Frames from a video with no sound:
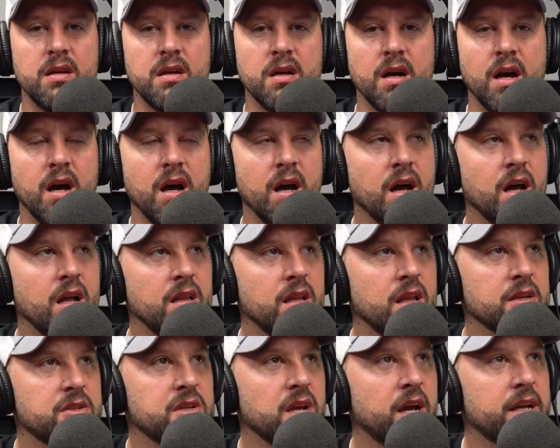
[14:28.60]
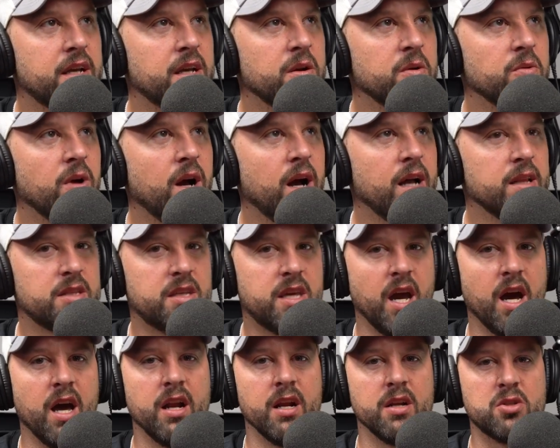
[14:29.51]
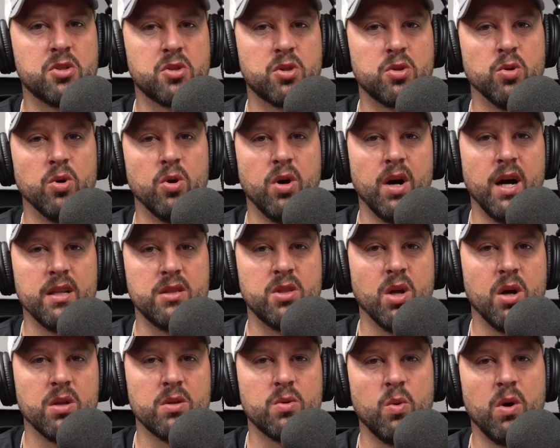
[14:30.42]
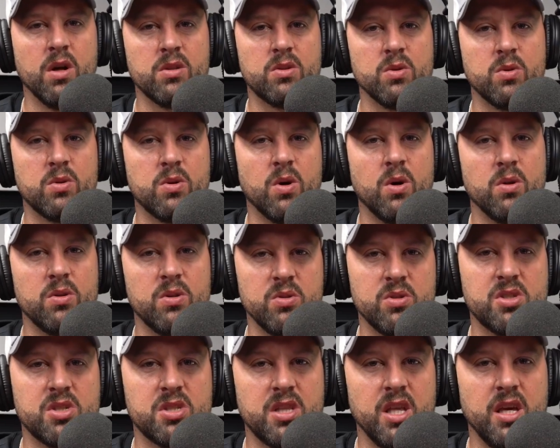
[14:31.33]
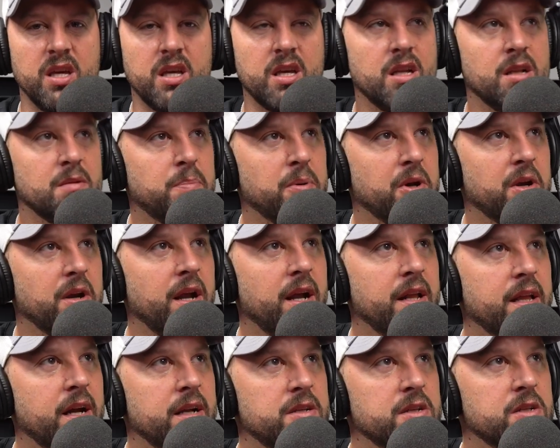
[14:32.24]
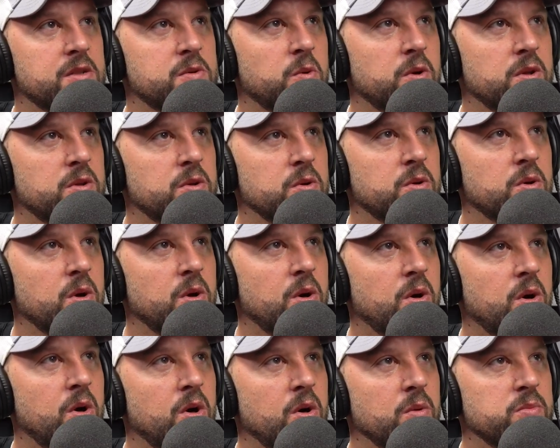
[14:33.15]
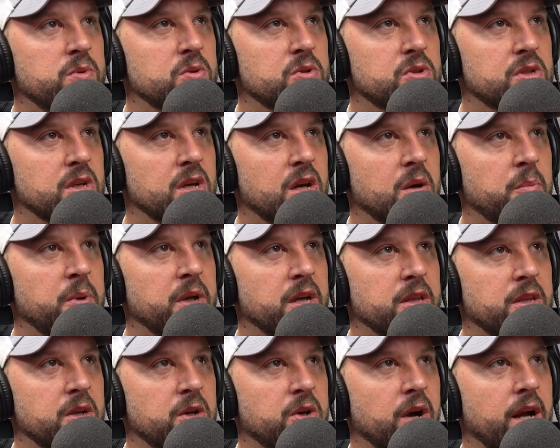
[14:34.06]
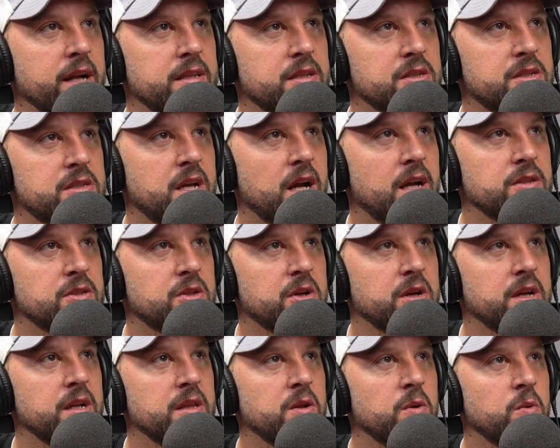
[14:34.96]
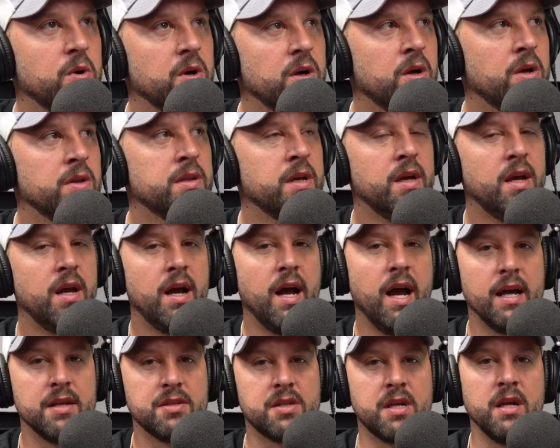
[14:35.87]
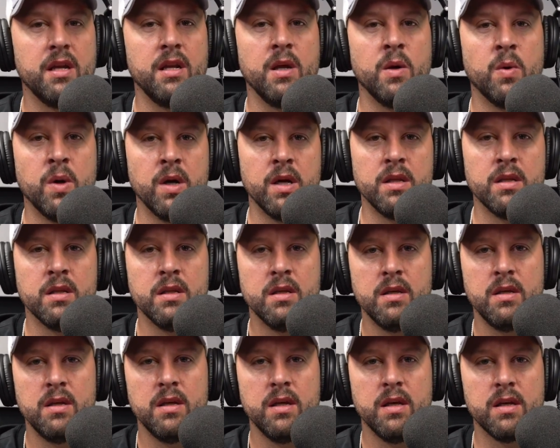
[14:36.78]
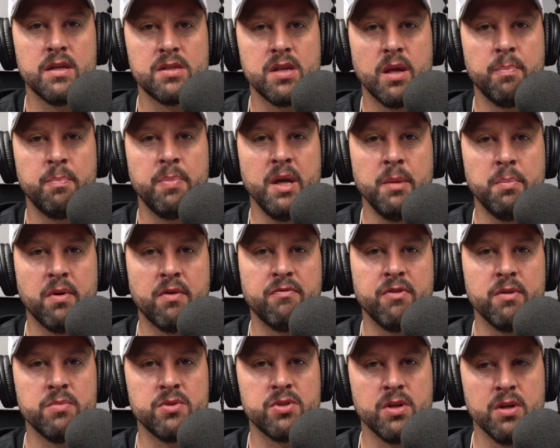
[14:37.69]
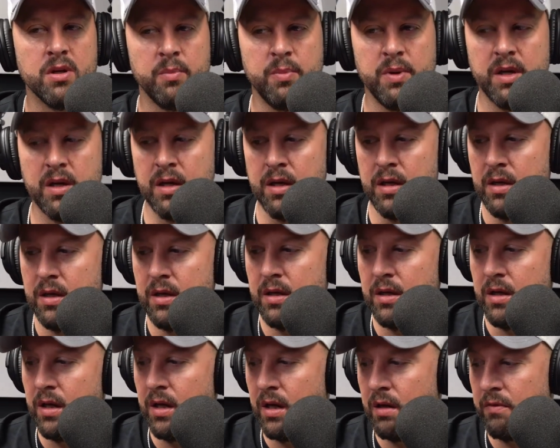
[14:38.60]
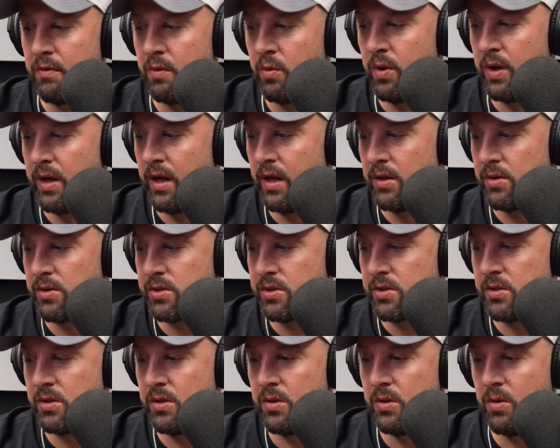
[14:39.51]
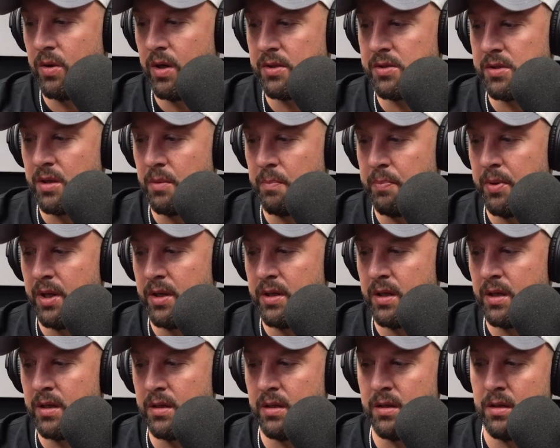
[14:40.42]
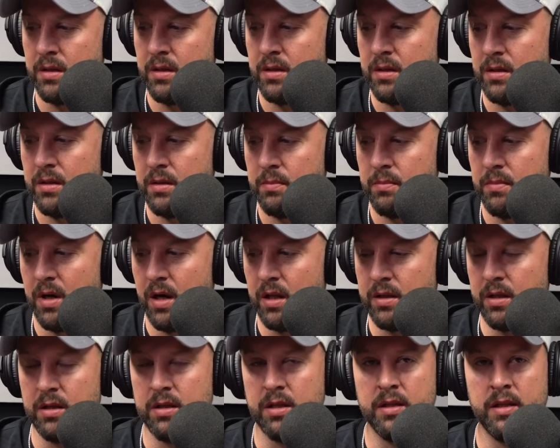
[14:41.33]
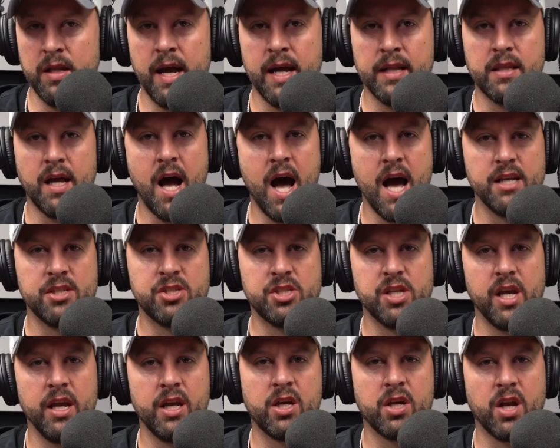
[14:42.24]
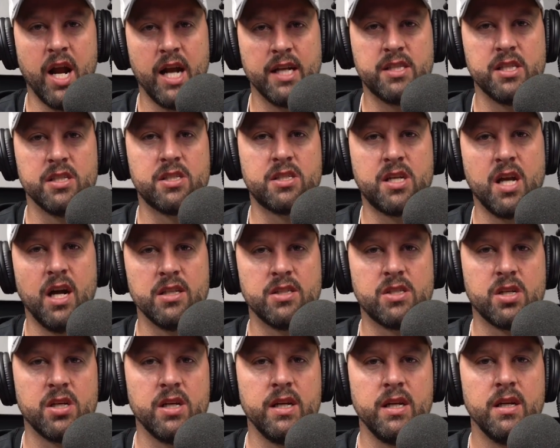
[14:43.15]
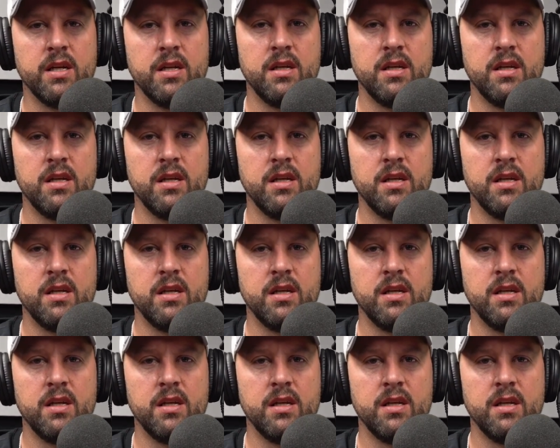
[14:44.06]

I, unless I can ride carriage through, I don't want to go to stinking parade. I just want to go home to Serbia, the greatest country in the world. Ask anyone except people from Serbia and everyone else who has an opinion. Other than that, I say greatest country.